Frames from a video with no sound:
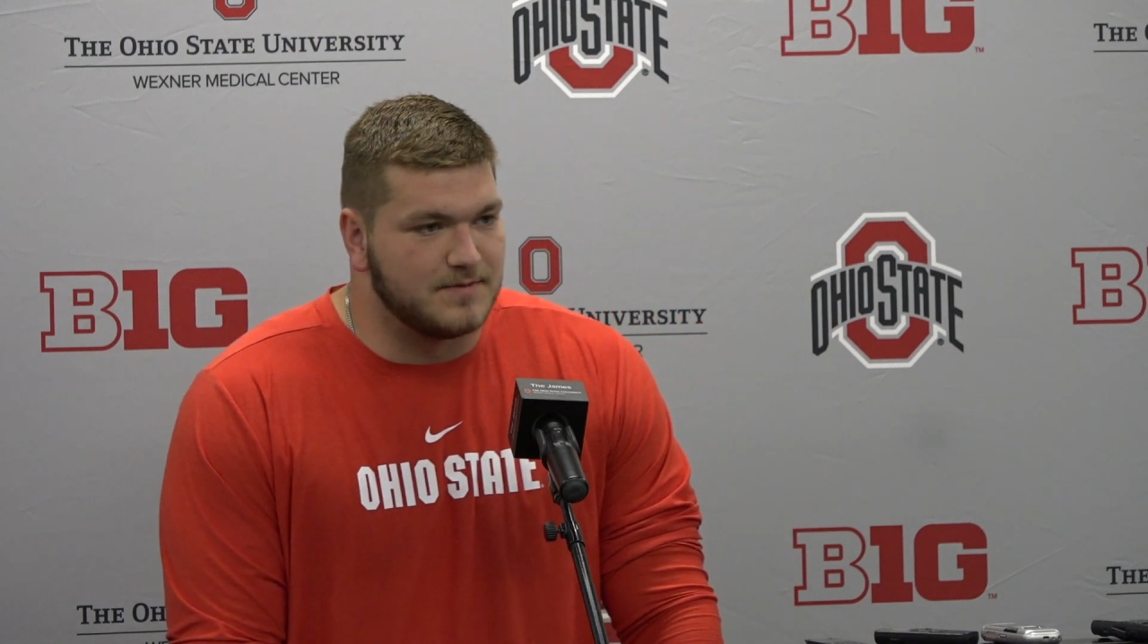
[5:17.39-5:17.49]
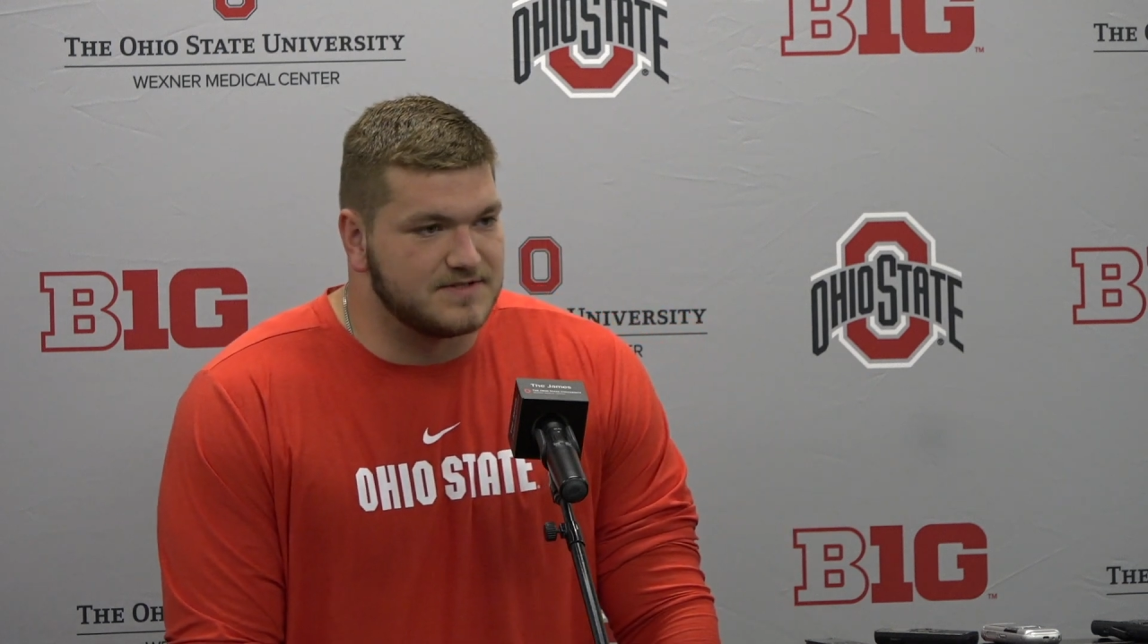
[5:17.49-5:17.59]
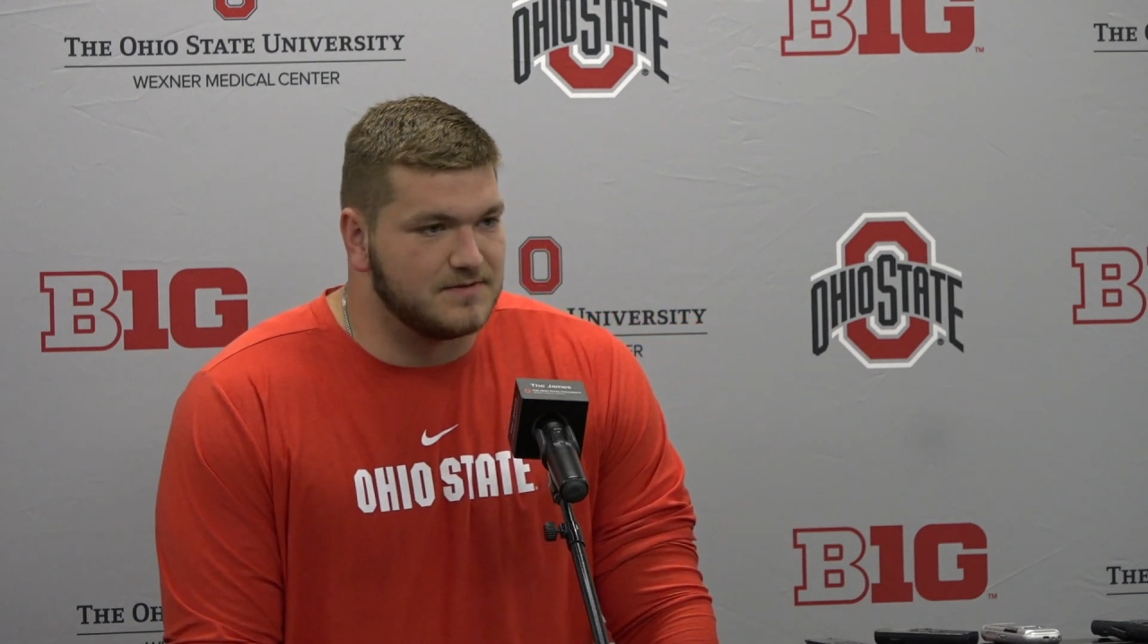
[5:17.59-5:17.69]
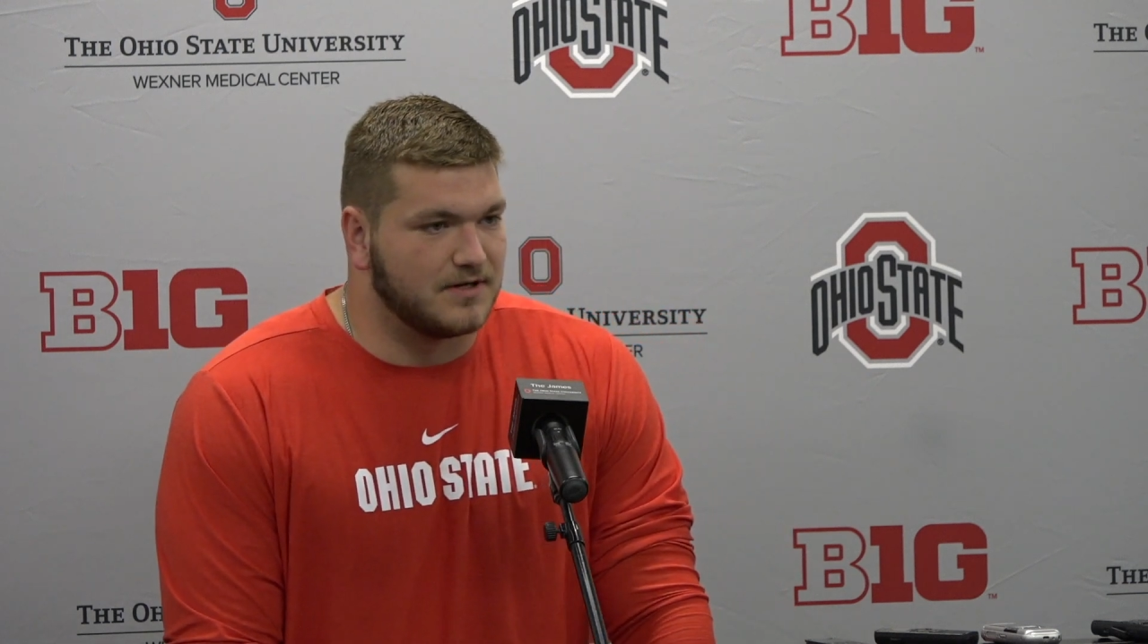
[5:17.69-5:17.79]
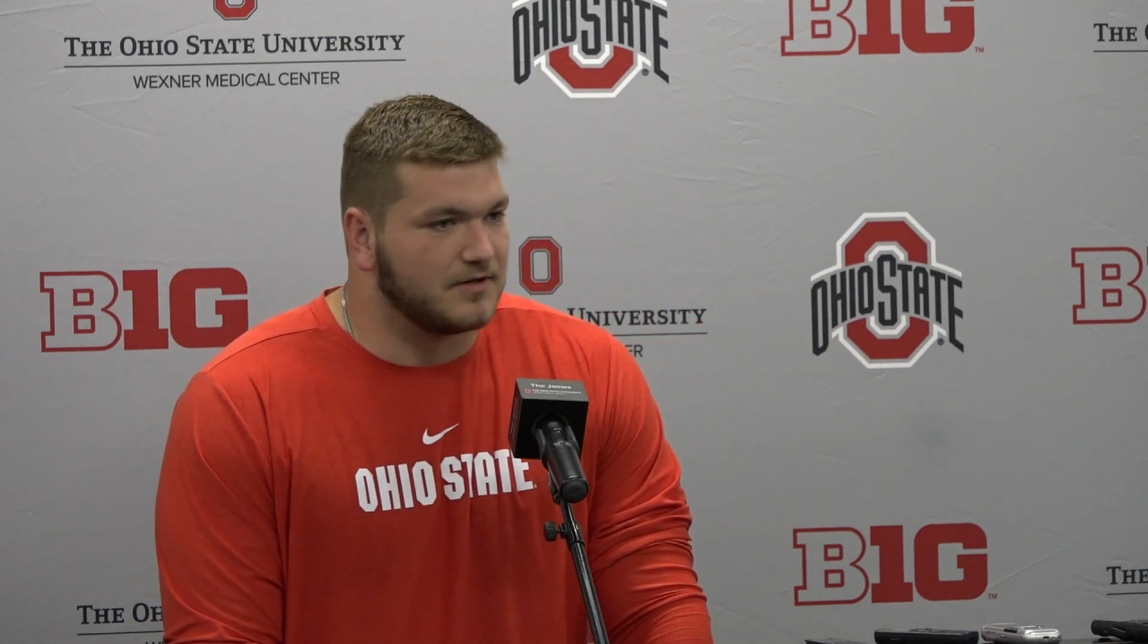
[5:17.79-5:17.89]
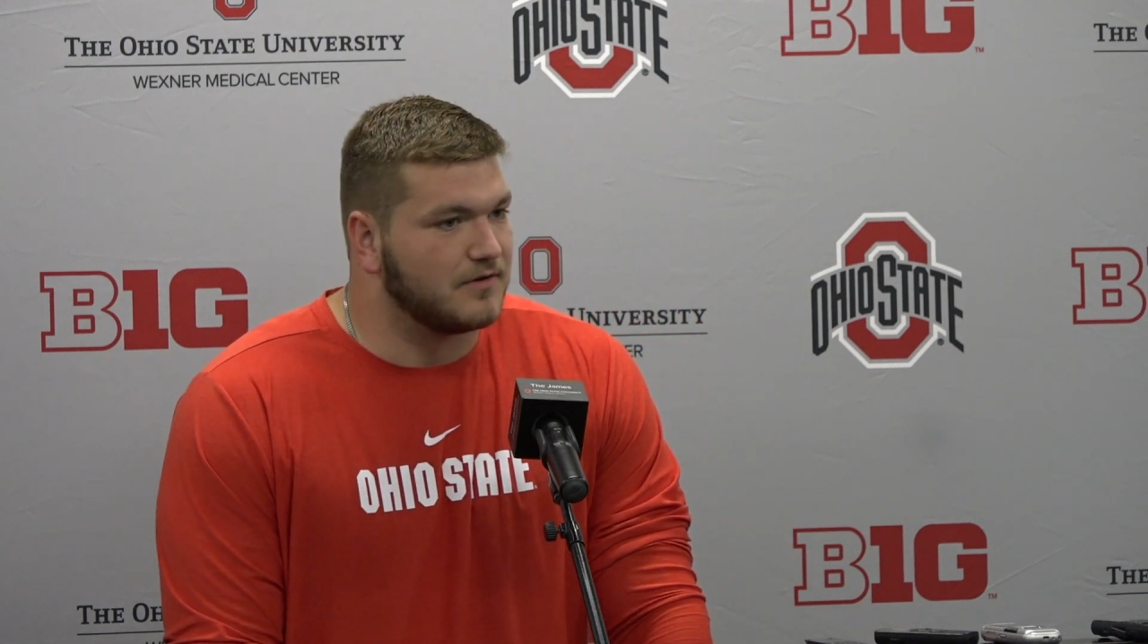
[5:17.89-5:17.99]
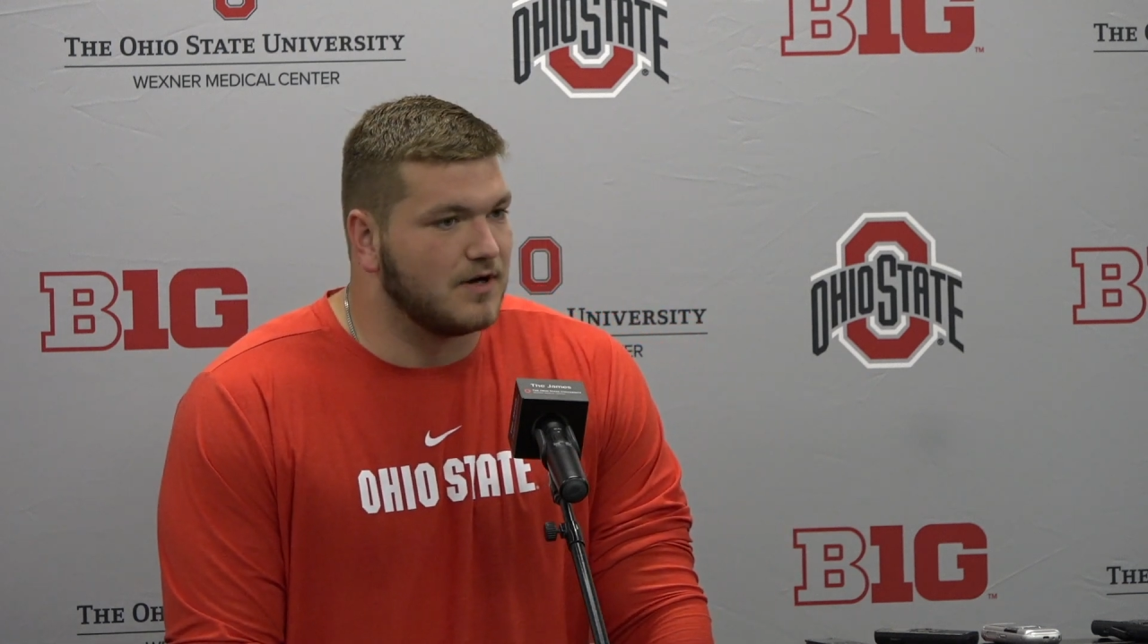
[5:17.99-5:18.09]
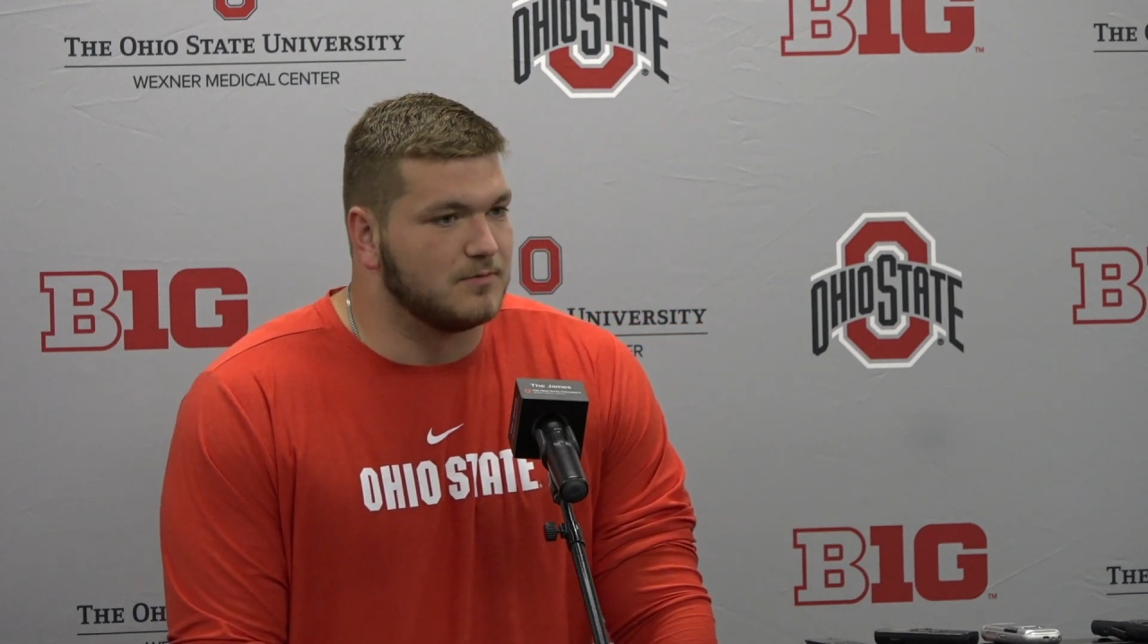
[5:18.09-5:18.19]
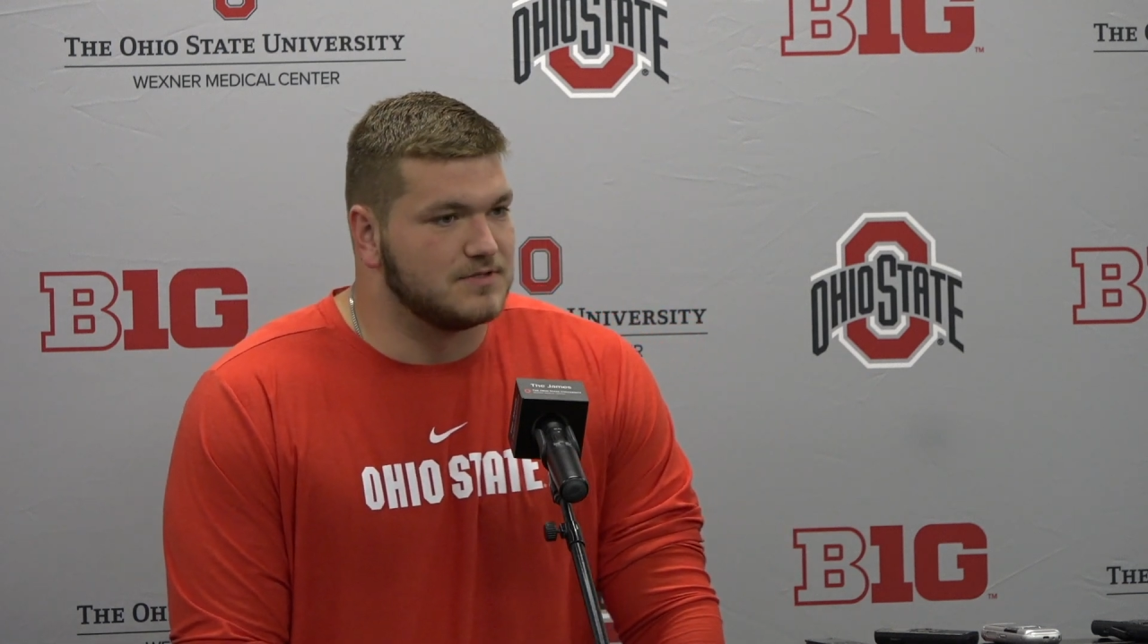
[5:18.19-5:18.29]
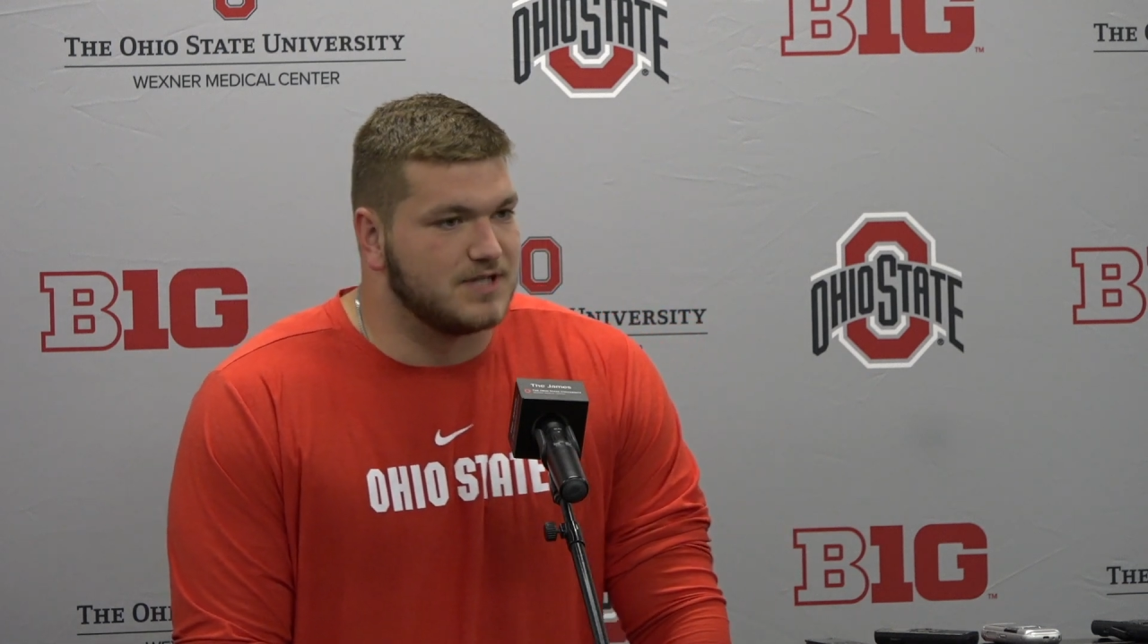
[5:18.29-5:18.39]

he's doing an incredible